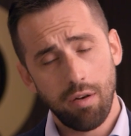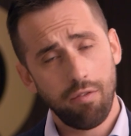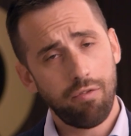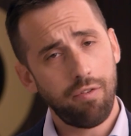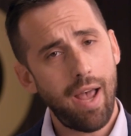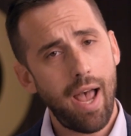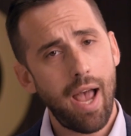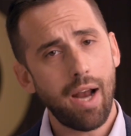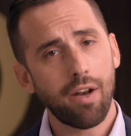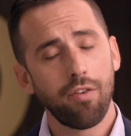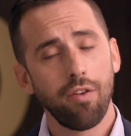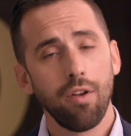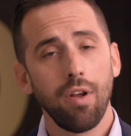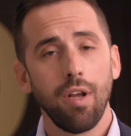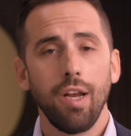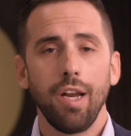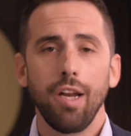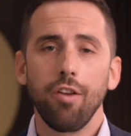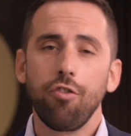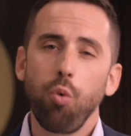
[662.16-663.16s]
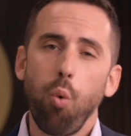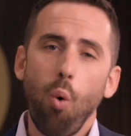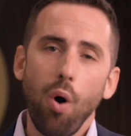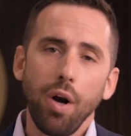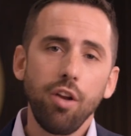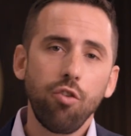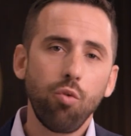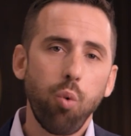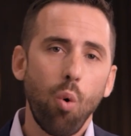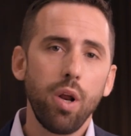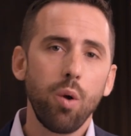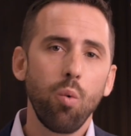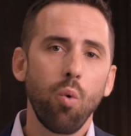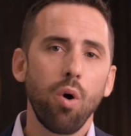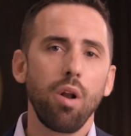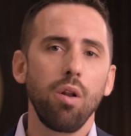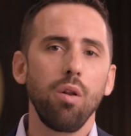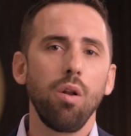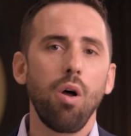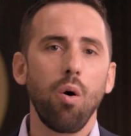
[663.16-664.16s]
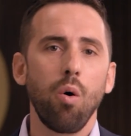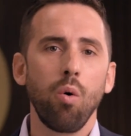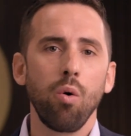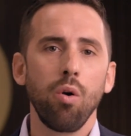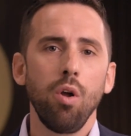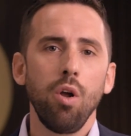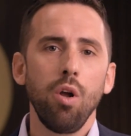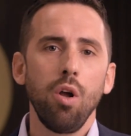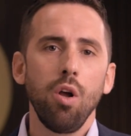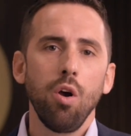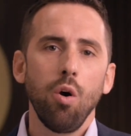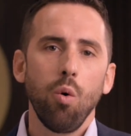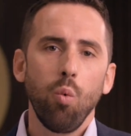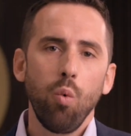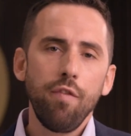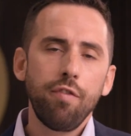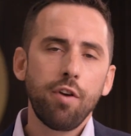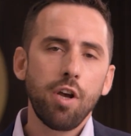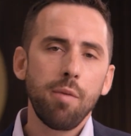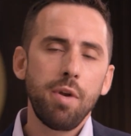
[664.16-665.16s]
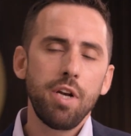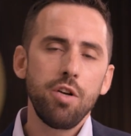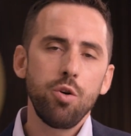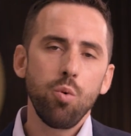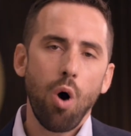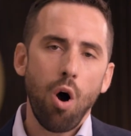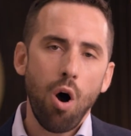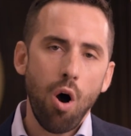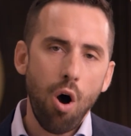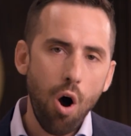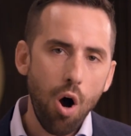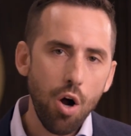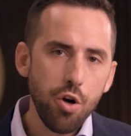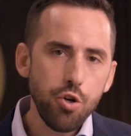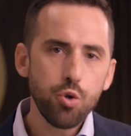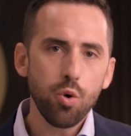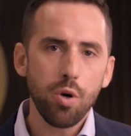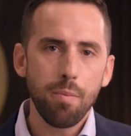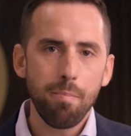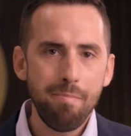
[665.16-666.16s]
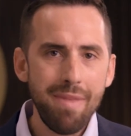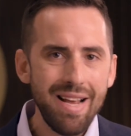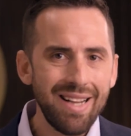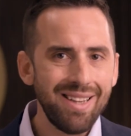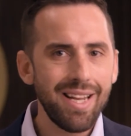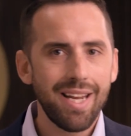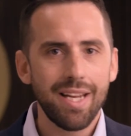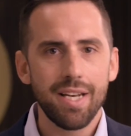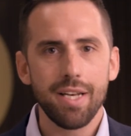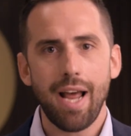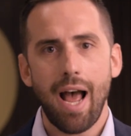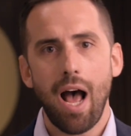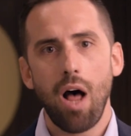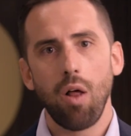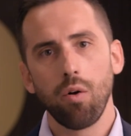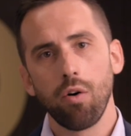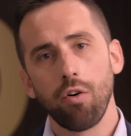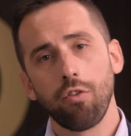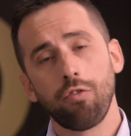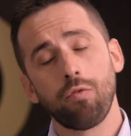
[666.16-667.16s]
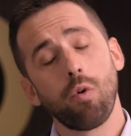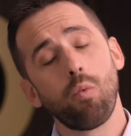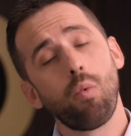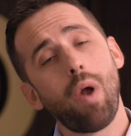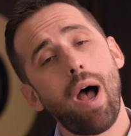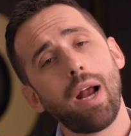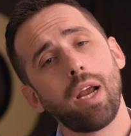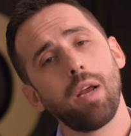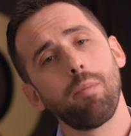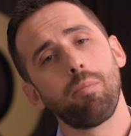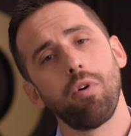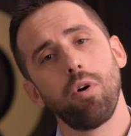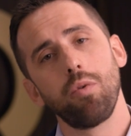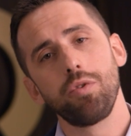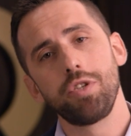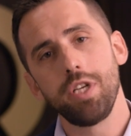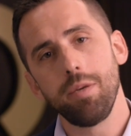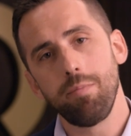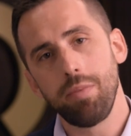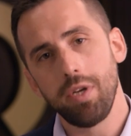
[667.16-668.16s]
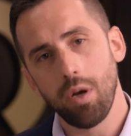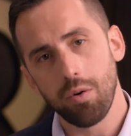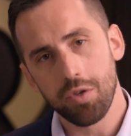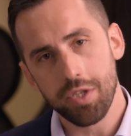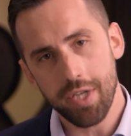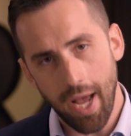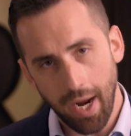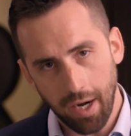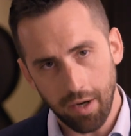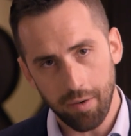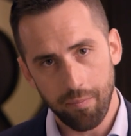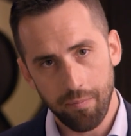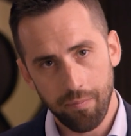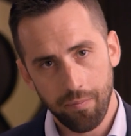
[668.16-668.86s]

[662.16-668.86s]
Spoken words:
In fact, in 2021 alone, we've committed to $100 million for Rocket Pro TPO tech.